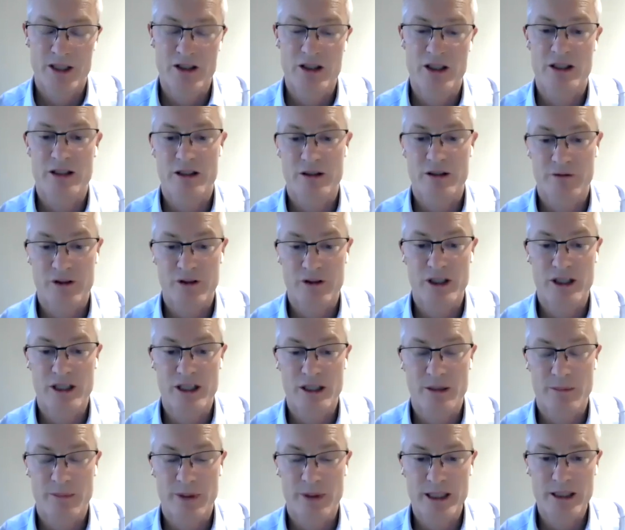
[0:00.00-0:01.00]
adjusted for
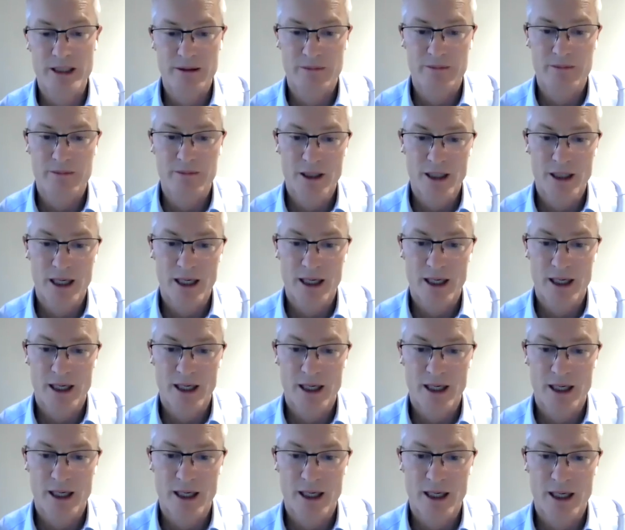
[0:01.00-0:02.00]
GDP
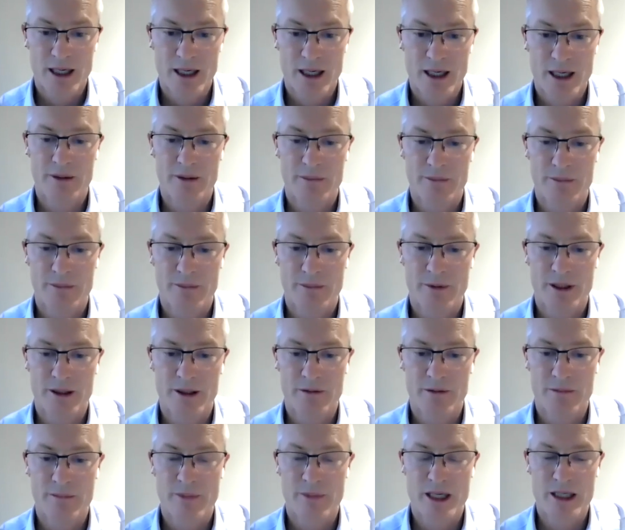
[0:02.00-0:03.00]
by
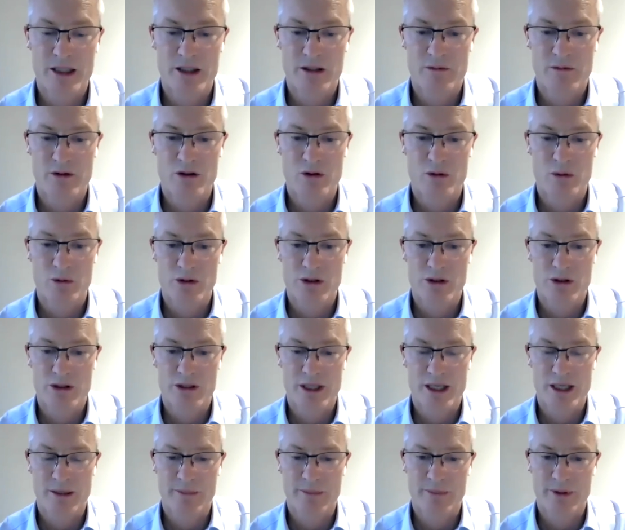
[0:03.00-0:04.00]
major
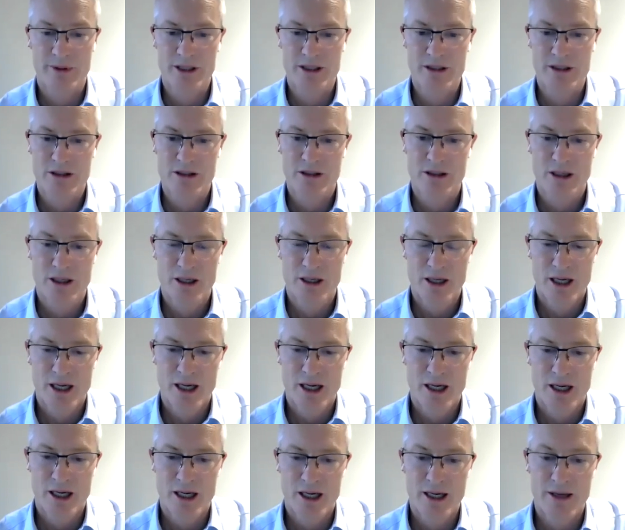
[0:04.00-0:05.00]
resources companies.
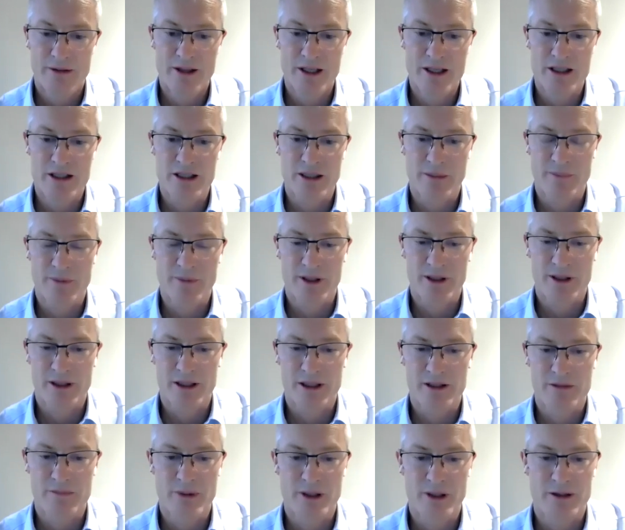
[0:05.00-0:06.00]
And that's something that
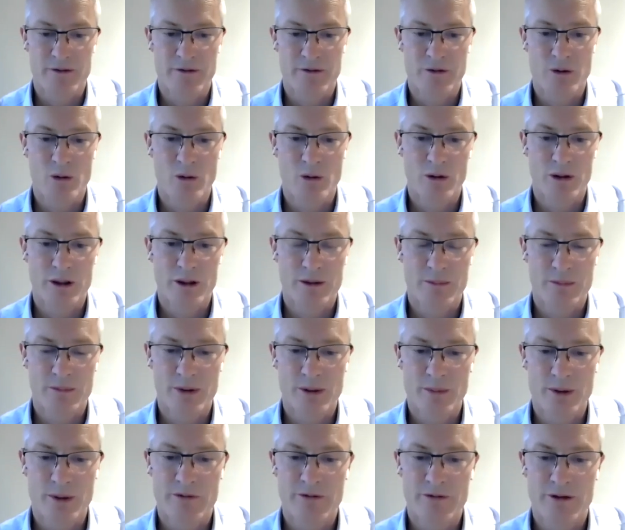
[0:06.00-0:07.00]
has been falling
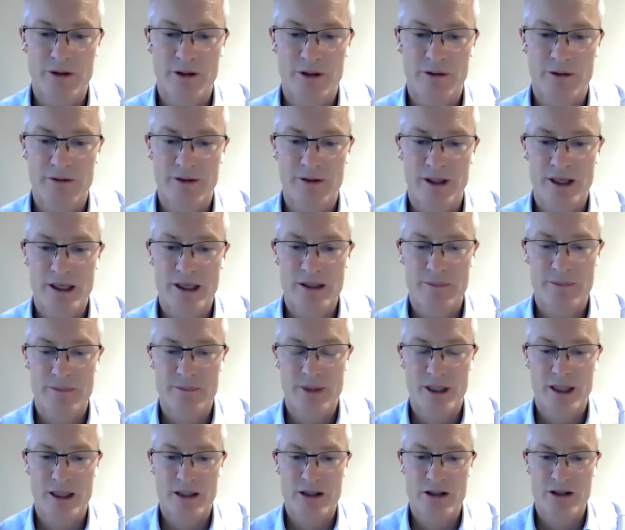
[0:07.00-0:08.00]
probably for the
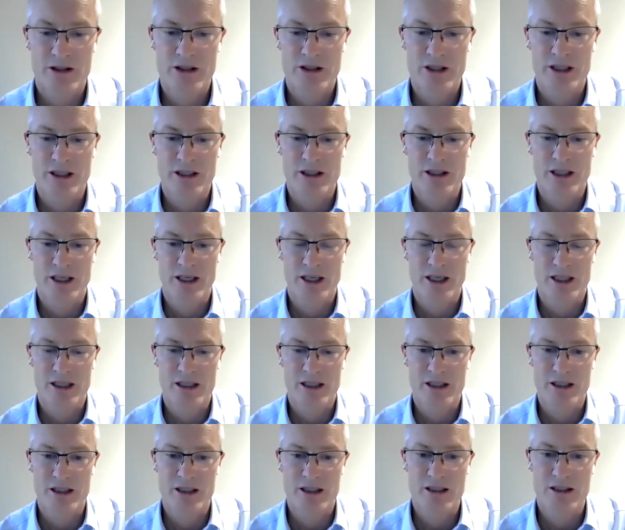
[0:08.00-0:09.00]
past 6 to 8
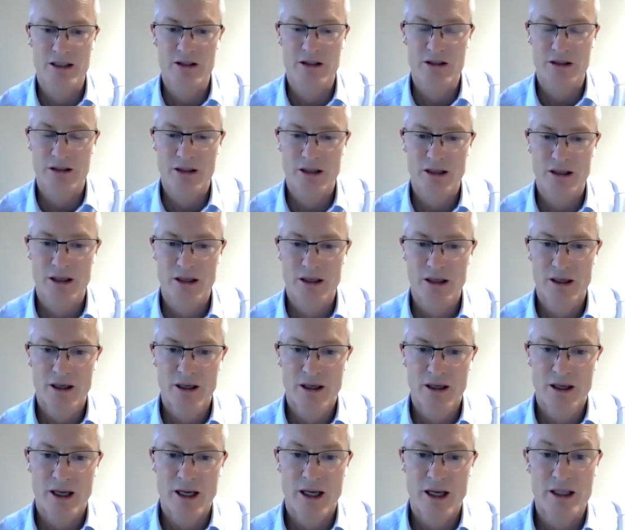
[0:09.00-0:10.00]
years.
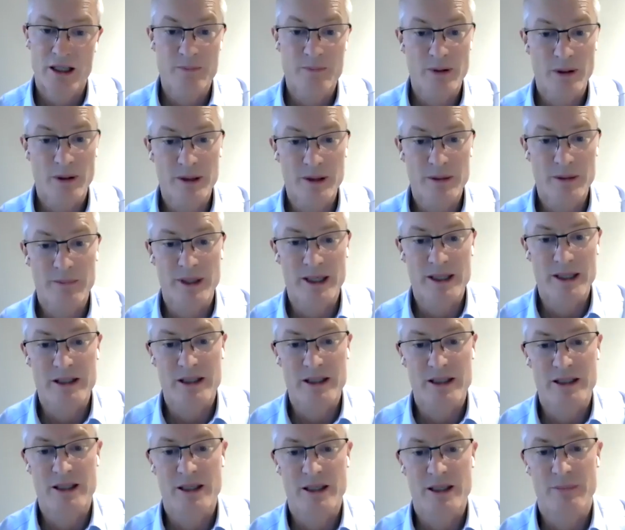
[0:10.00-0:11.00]
And it's probably best
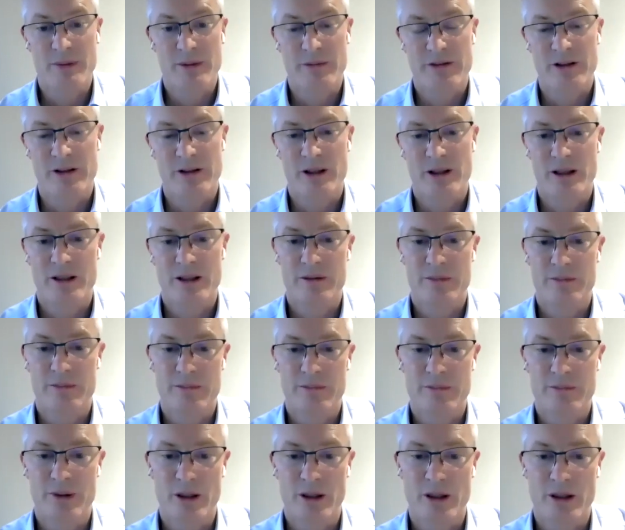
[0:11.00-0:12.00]
exemplified
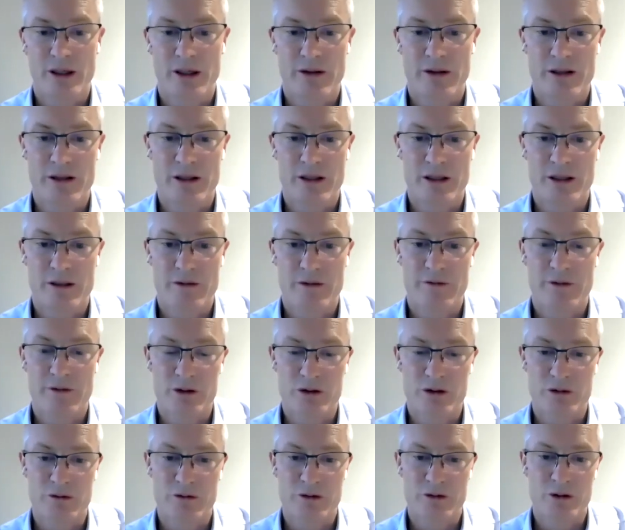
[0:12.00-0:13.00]
by the
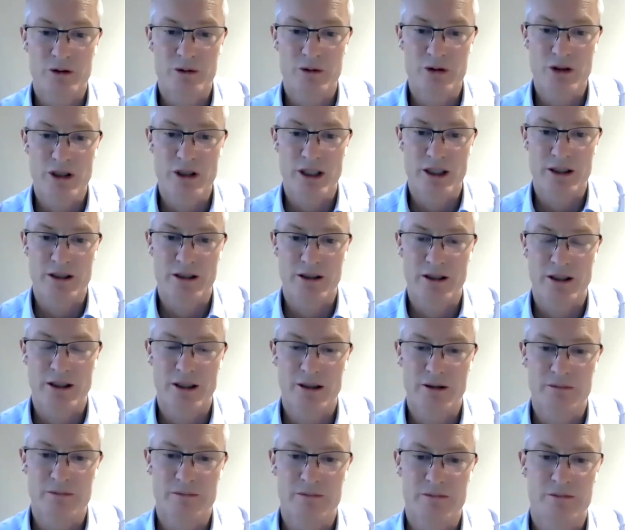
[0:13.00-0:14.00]
fossil fuel sector.
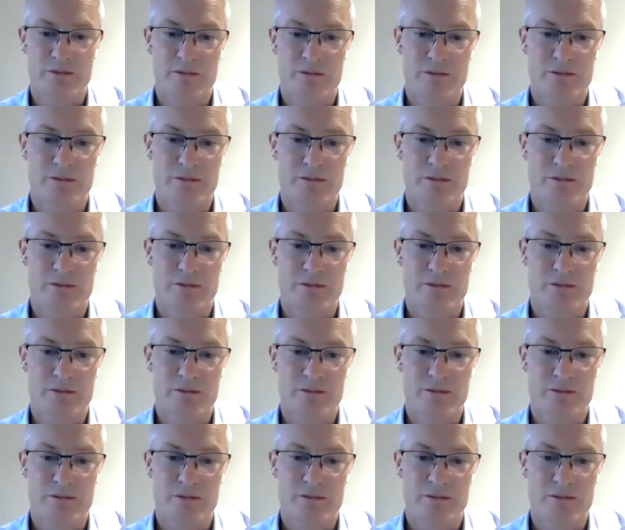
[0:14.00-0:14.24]
Now,